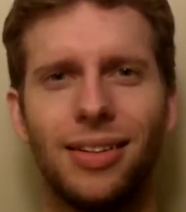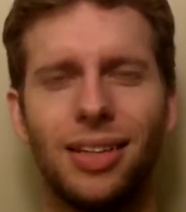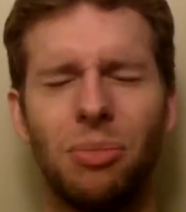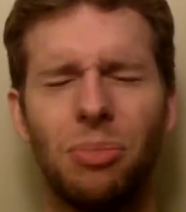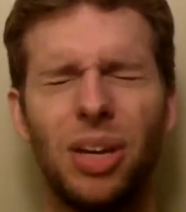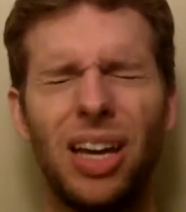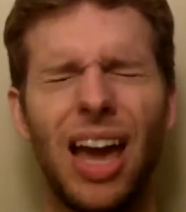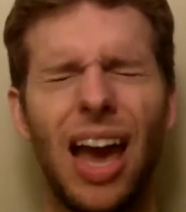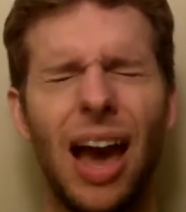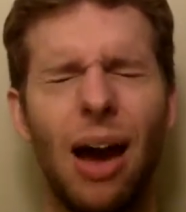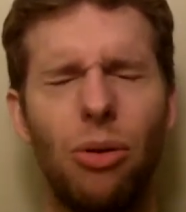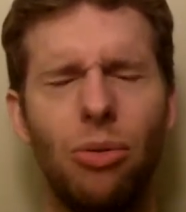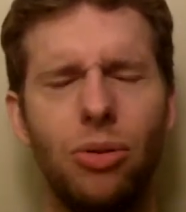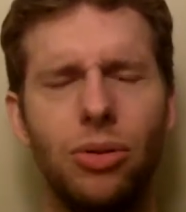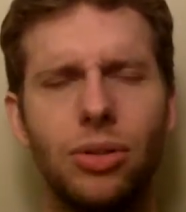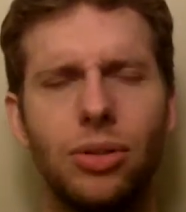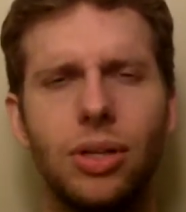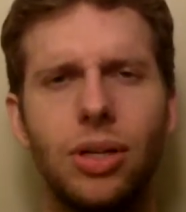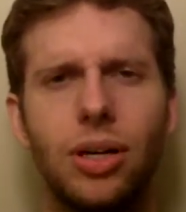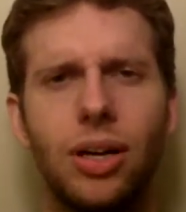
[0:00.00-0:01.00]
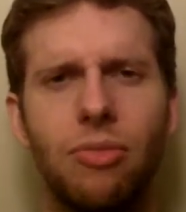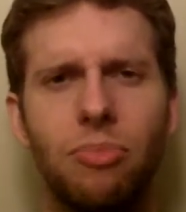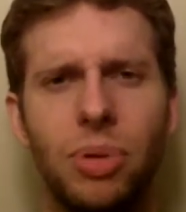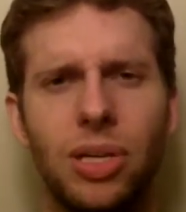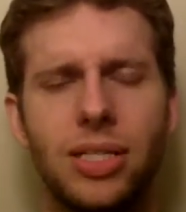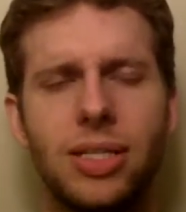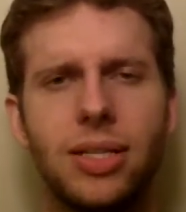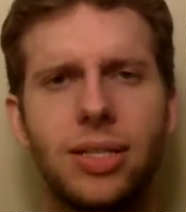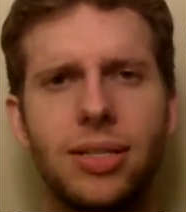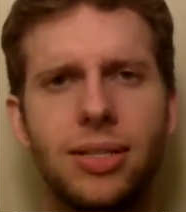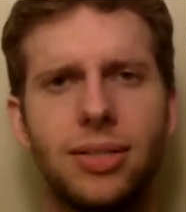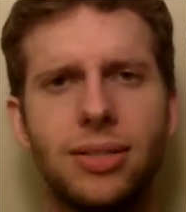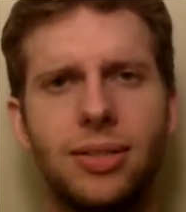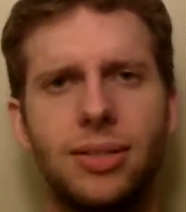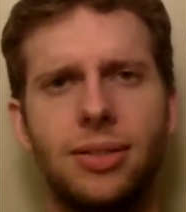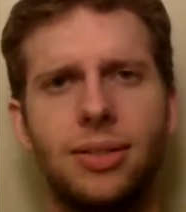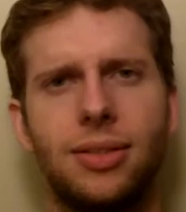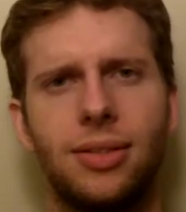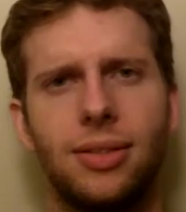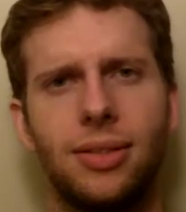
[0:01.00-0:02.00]
They'd be out of business.
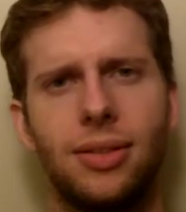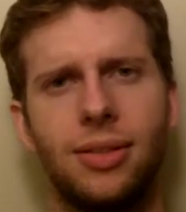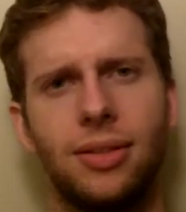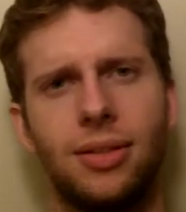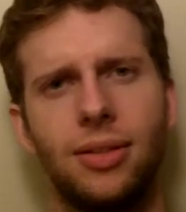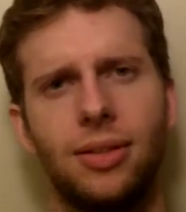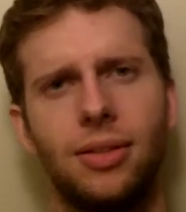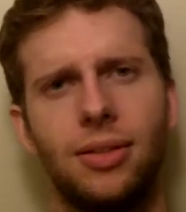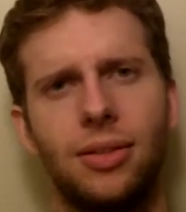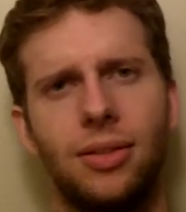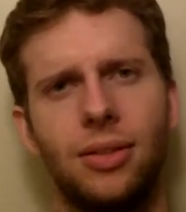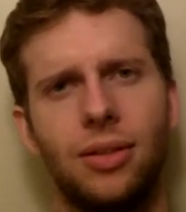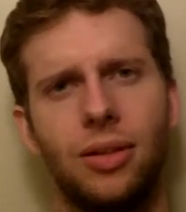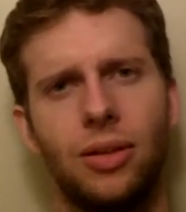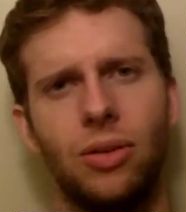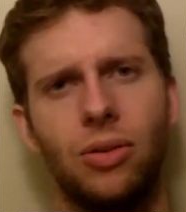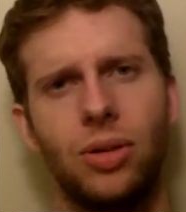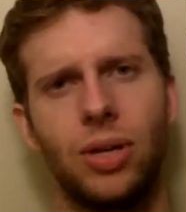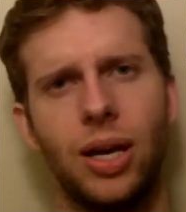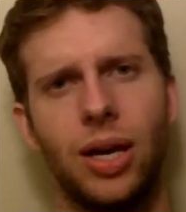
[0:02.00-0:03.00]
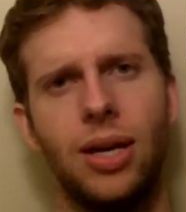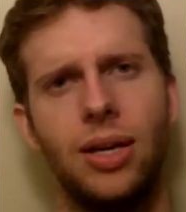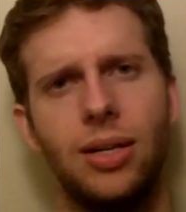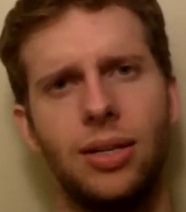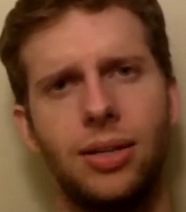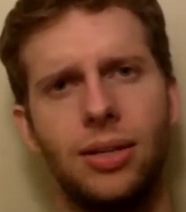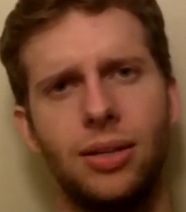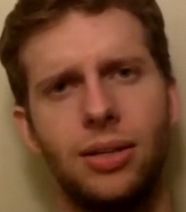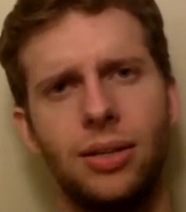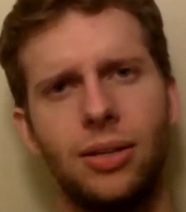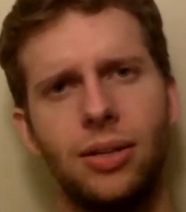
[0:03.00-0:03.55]
Okay?